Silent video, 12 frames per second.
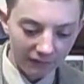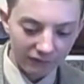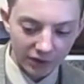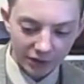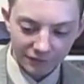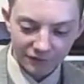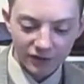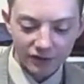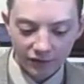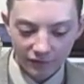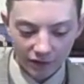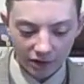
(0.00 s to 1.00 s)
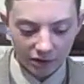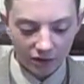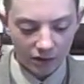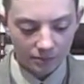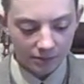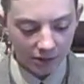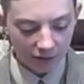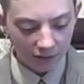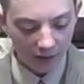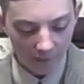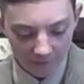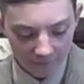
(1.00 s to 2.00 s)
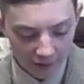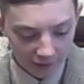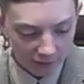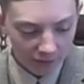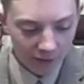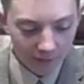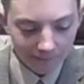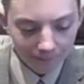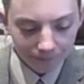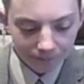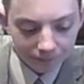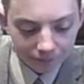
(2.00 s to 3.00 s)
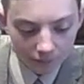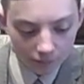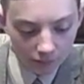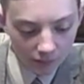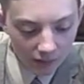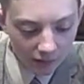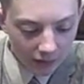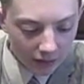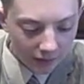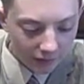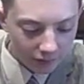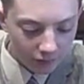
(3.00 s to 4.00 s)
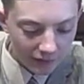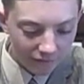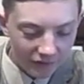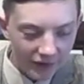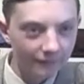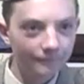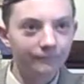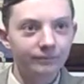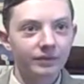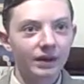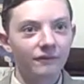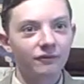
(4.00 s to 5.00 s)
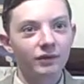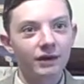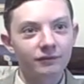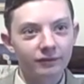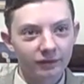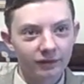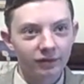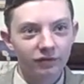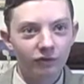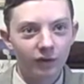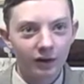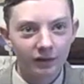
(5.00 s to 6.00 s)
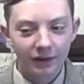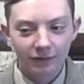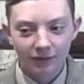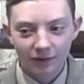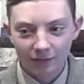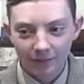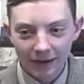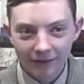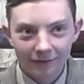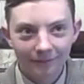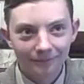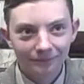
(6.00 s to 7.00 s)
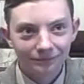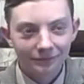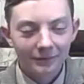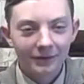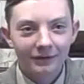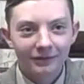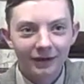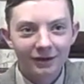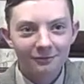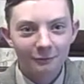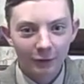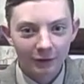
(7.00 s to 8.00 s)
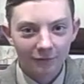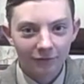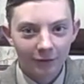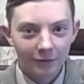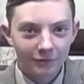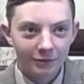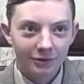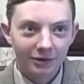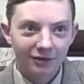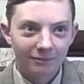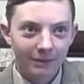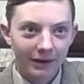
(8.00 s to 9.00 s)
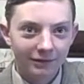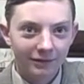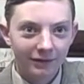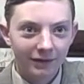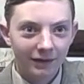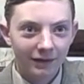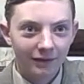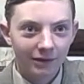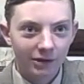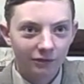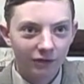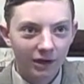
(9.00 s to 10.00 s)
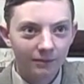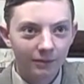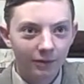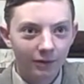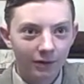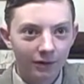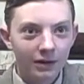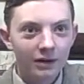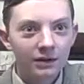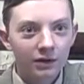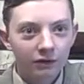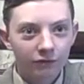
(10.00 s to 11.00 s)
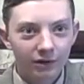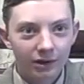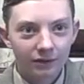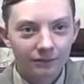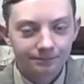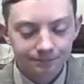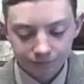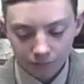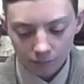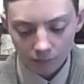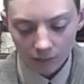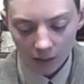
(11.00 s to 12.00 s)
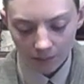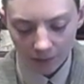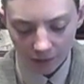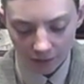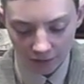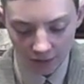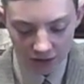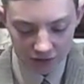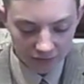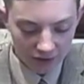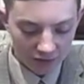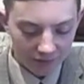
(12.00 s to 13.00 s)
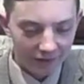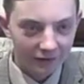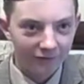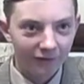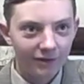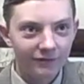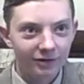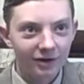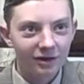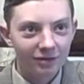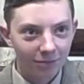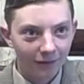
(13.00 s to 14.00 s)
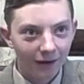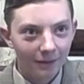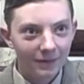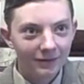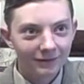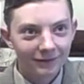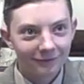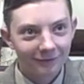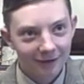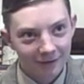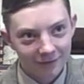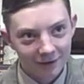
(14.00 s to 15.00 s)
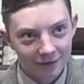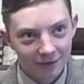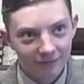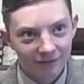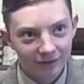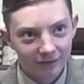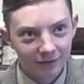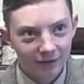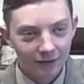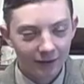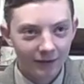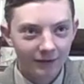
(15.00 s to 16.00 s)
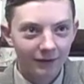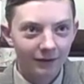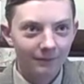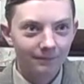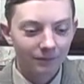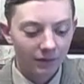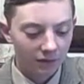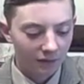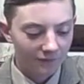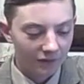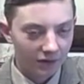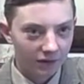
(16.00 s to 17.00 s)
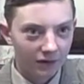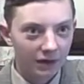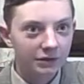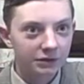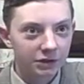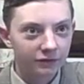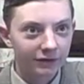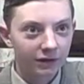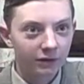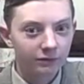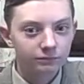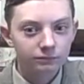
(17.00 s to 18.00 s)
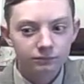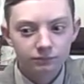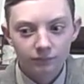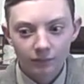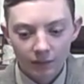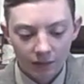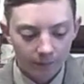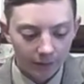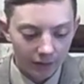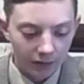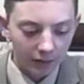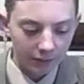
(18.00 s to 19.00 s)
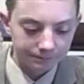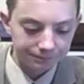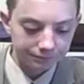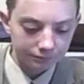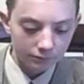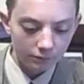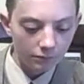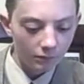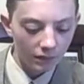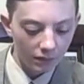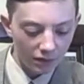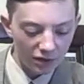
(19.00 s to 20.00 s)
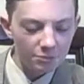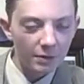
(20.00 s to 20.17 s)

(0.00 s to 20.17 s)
Very fizzy, very carbonated, effervescent. The one thing, flavor isn't as strong as I would expect. Taste more the flavor you could expect in a cranberry slash raspberry flavored ice pop, rather than something in it, like something in an energy drink. But it's